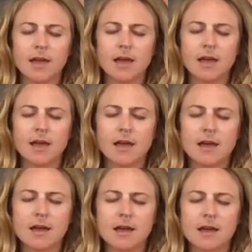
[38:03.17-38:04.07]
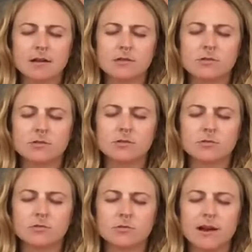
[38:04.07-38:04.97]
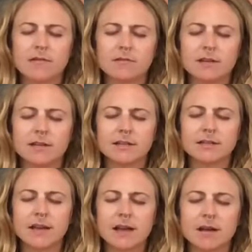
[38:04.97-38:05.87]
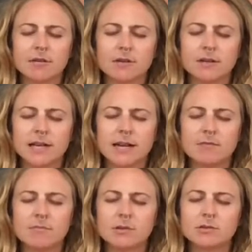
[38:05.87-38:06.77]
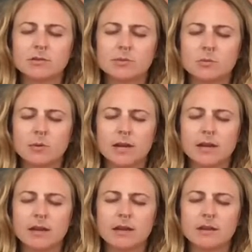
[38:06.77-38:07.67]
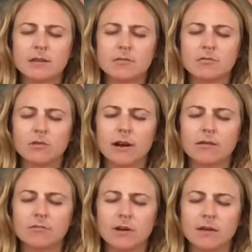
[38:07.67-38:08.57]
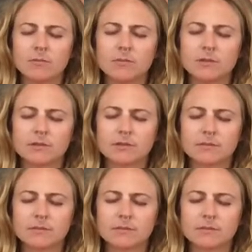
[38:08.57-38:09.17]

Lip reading: And traveling down and in between the right ribs.